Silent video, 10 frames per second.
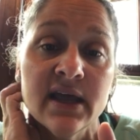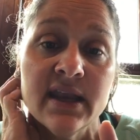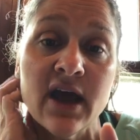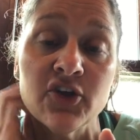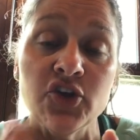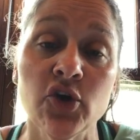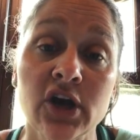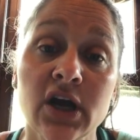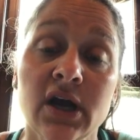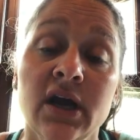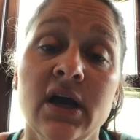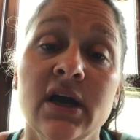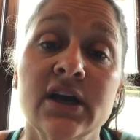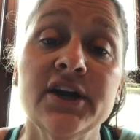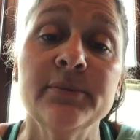Now your
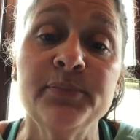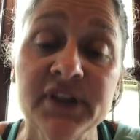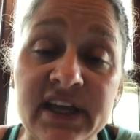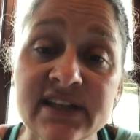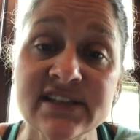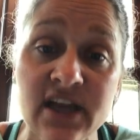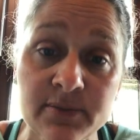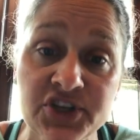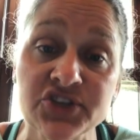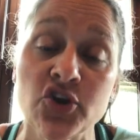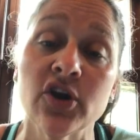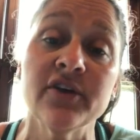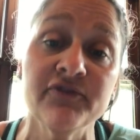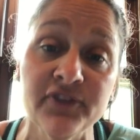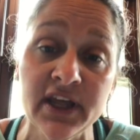complete subject or
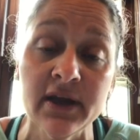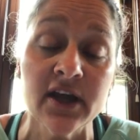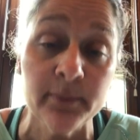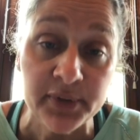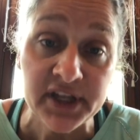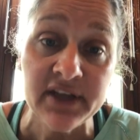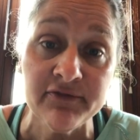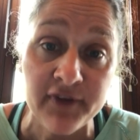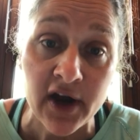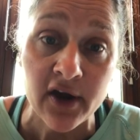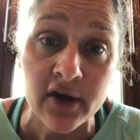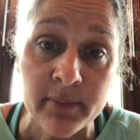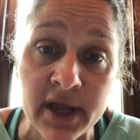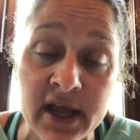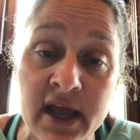complete
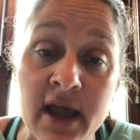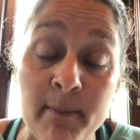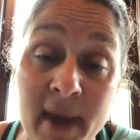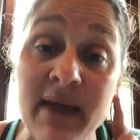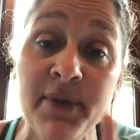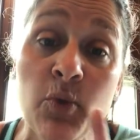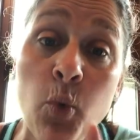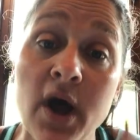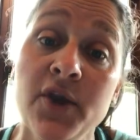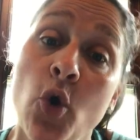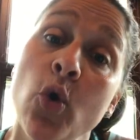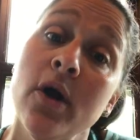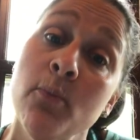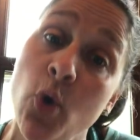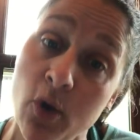verb may be one
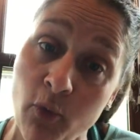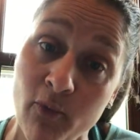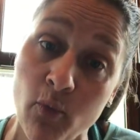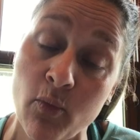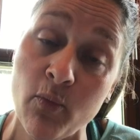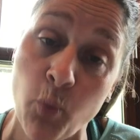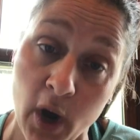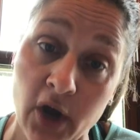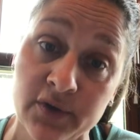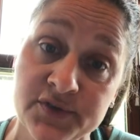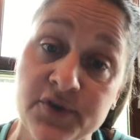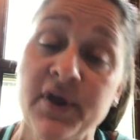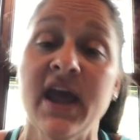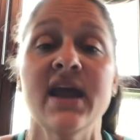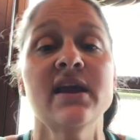or more words,
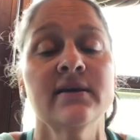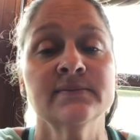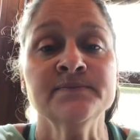okay?